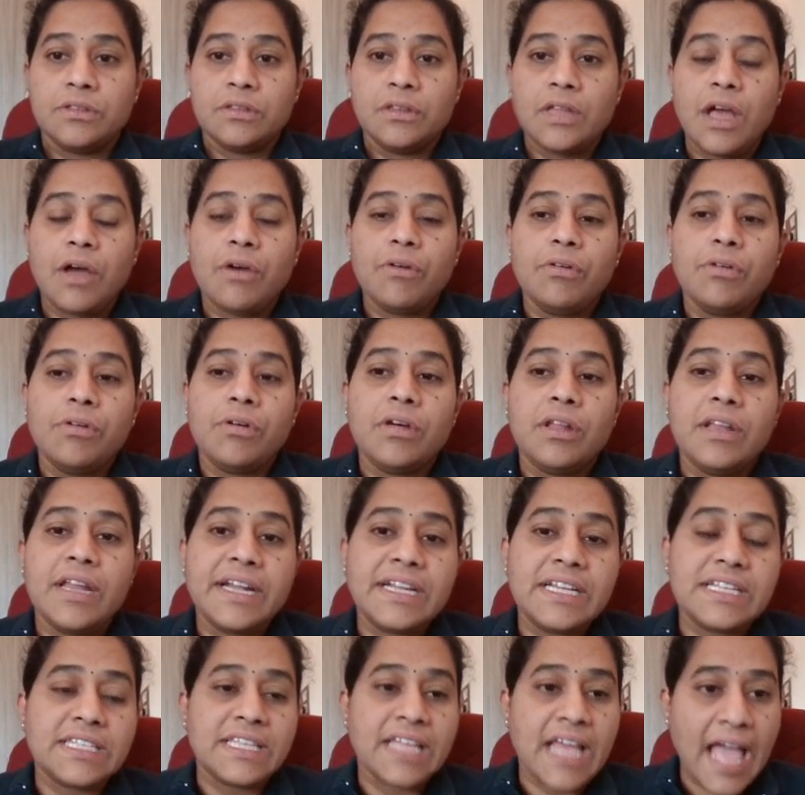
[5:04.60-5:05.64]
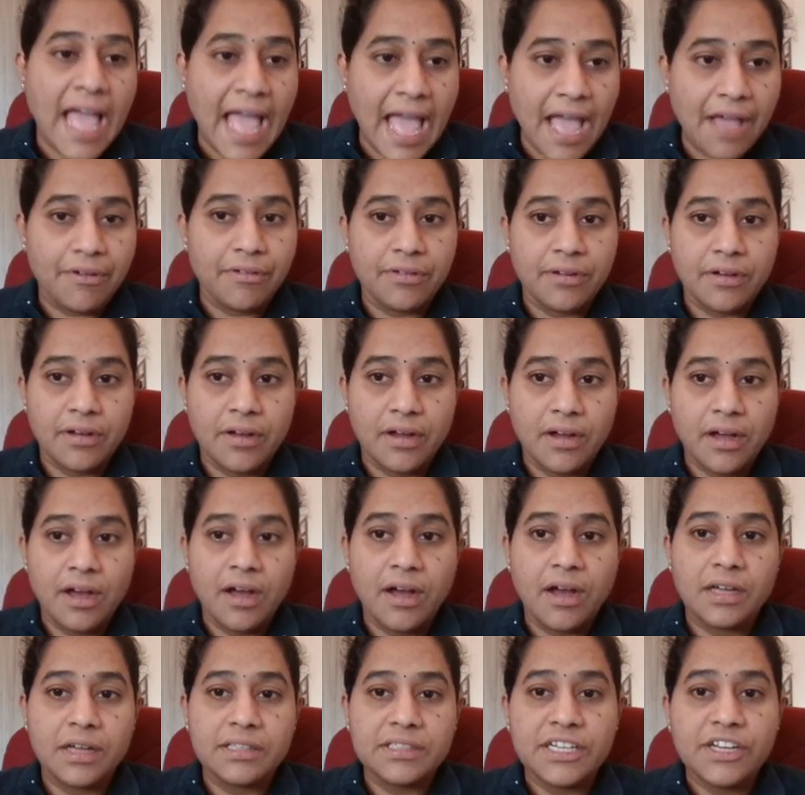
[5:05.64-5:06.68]
Now let us have
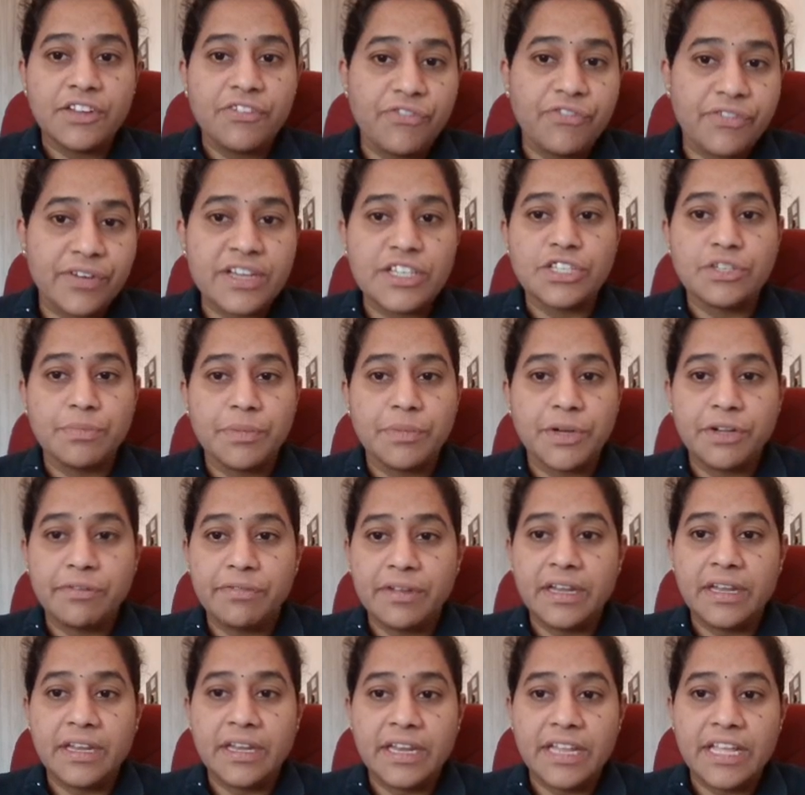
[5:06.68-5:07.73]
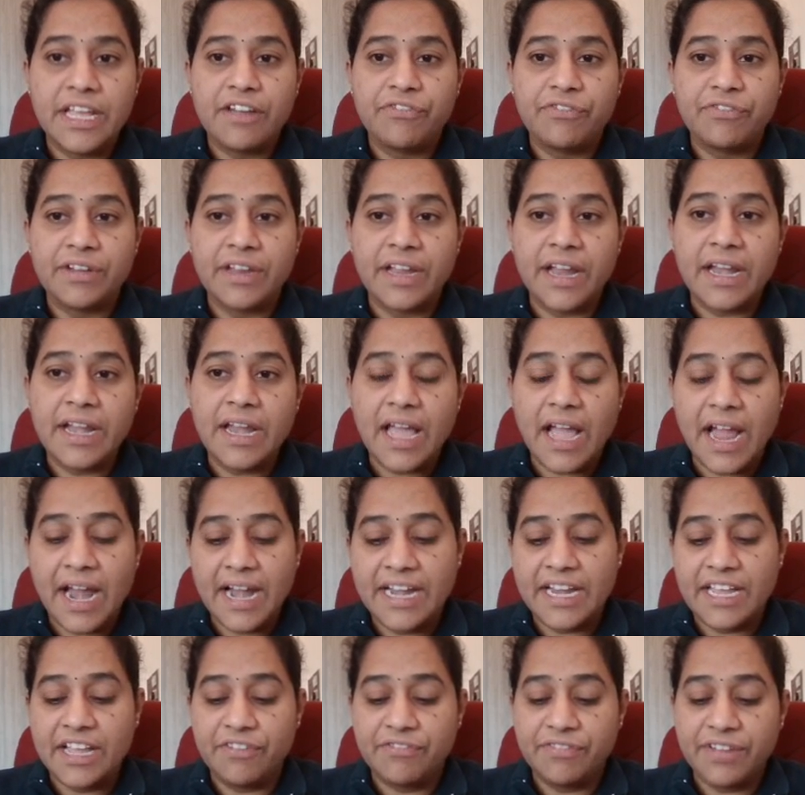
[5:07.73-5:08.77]
the difference between DFT and
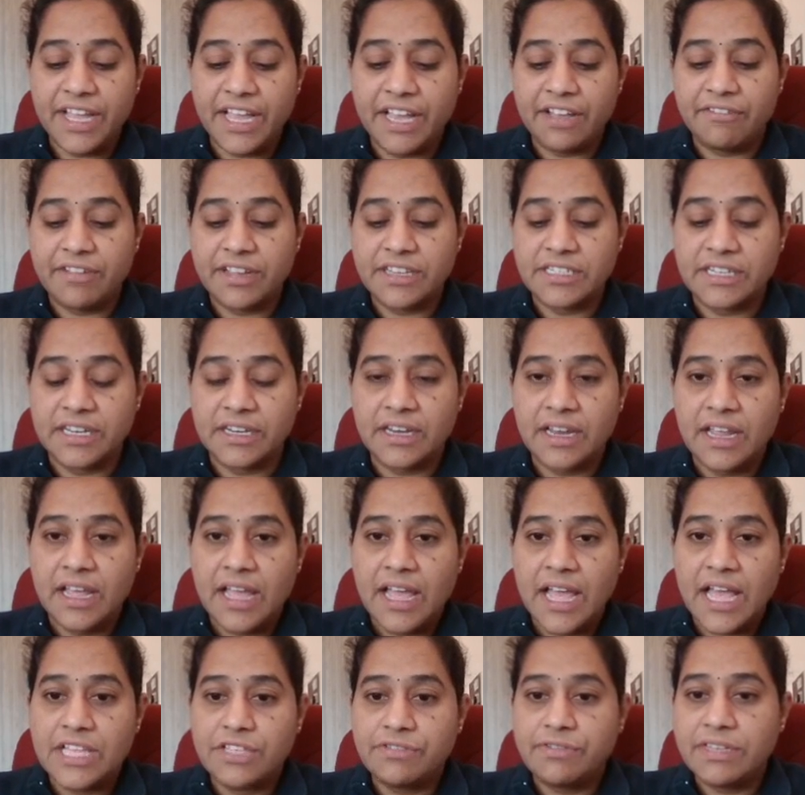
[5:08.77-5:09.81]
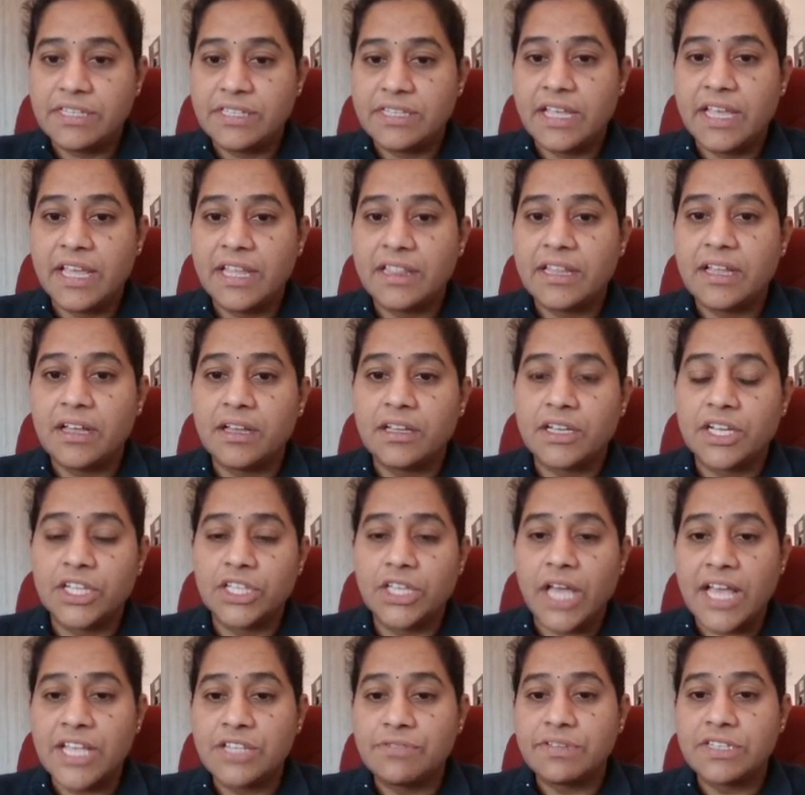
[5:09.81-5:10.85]
IDFT equation. As we
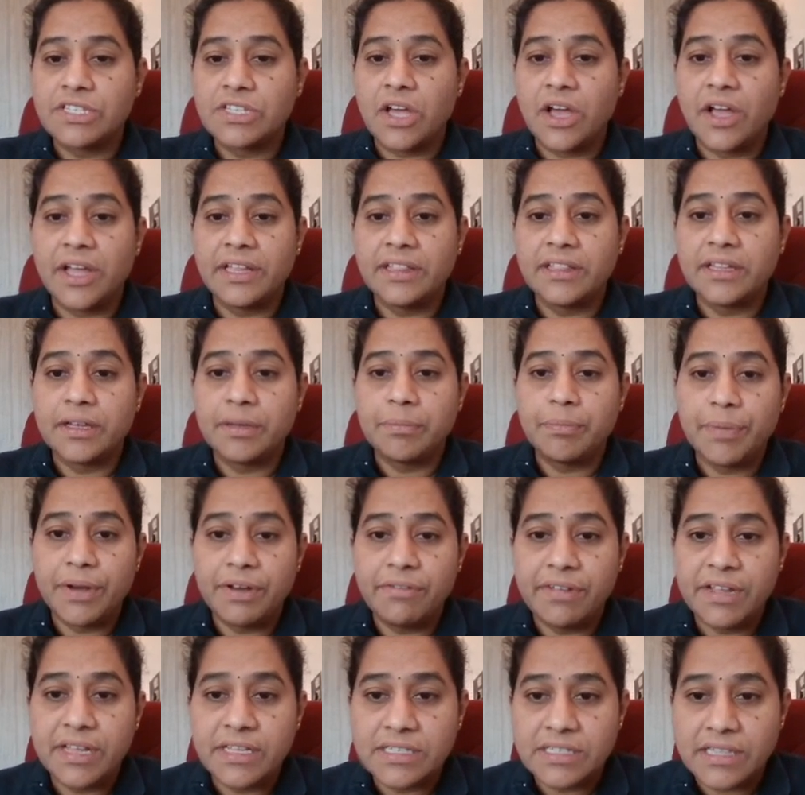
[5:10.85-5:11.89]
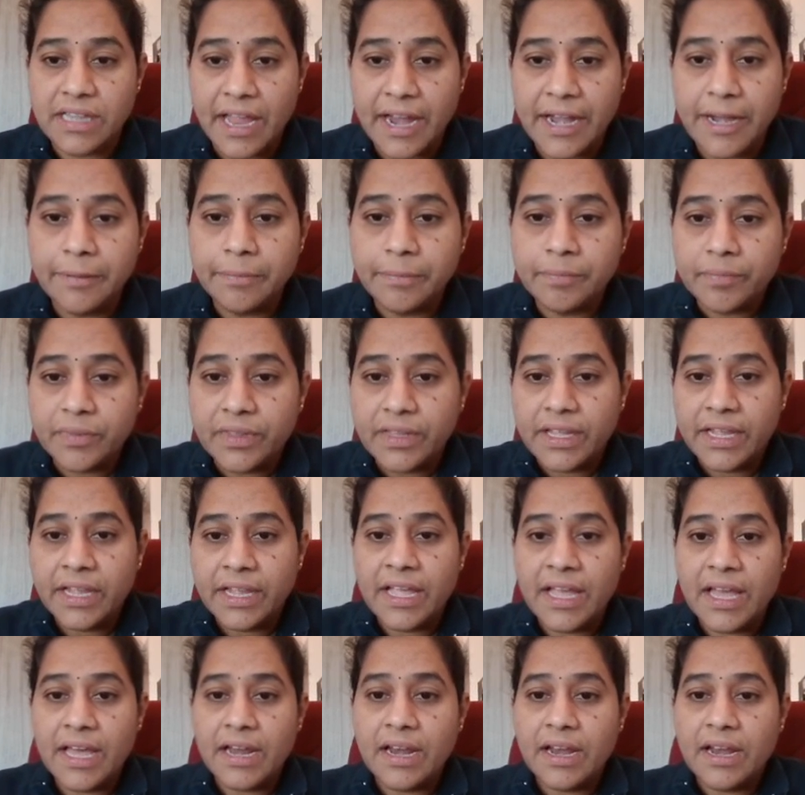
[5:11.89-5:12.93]
saw in the previous slide,
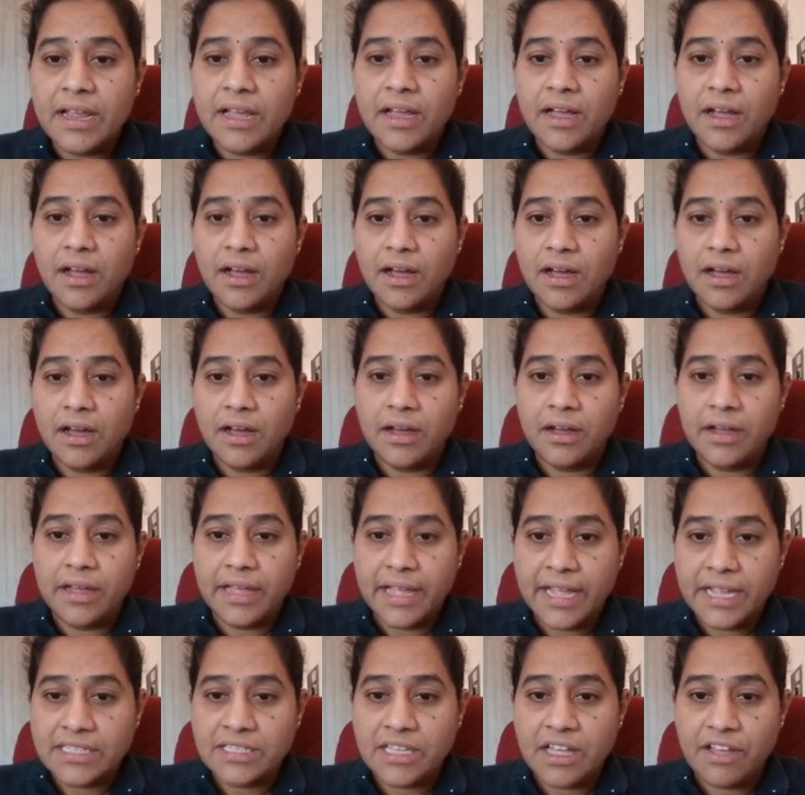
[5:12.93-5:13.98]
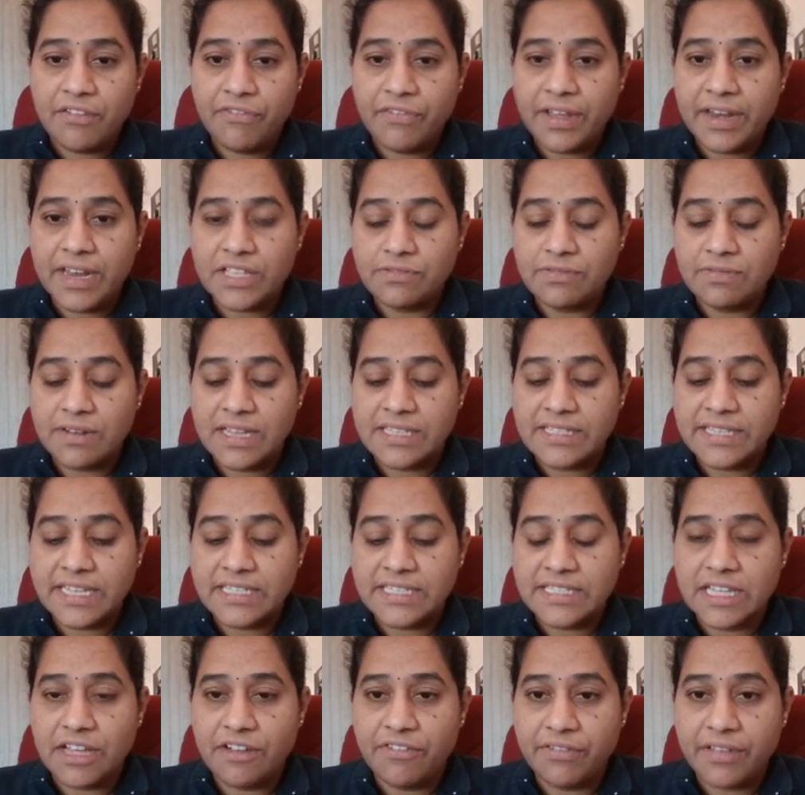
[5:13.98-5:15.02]
here x of n as well as
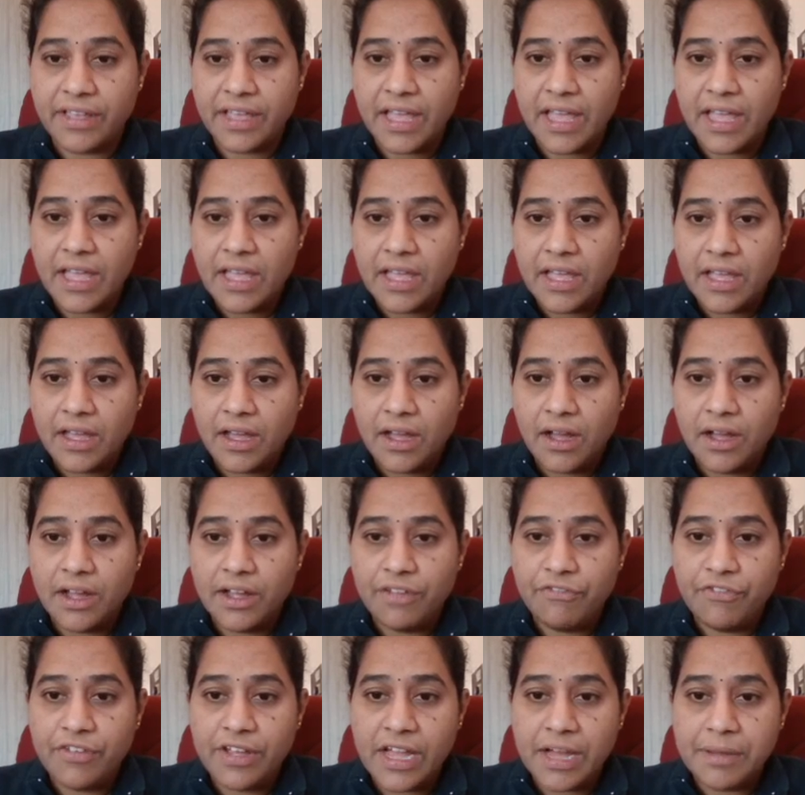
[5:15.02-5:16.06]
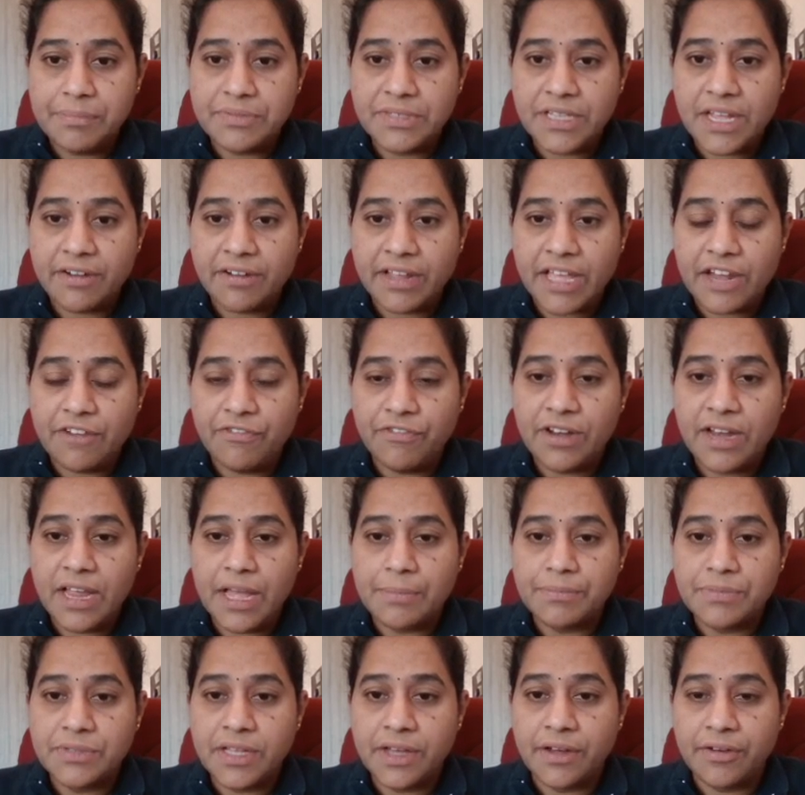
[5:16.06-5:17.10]
x of k. If we carefully
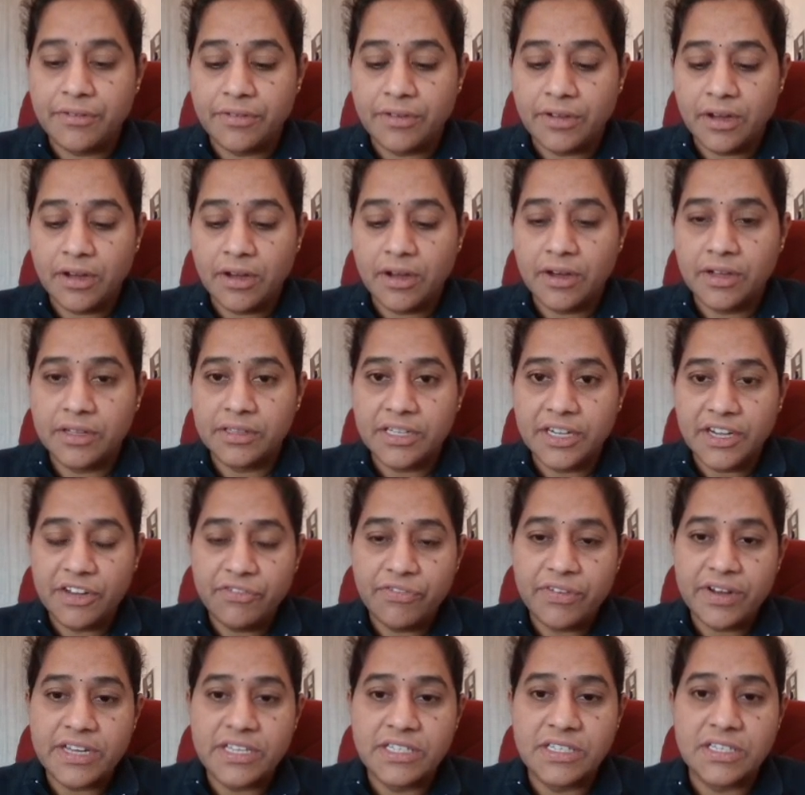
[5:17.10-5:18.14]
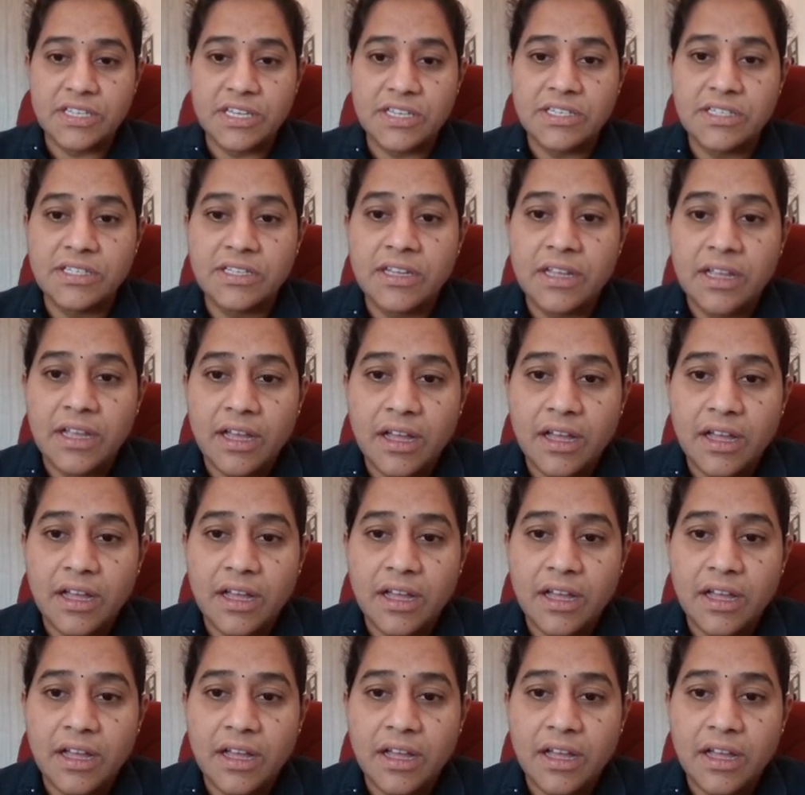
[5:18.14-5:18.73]
observe the differences,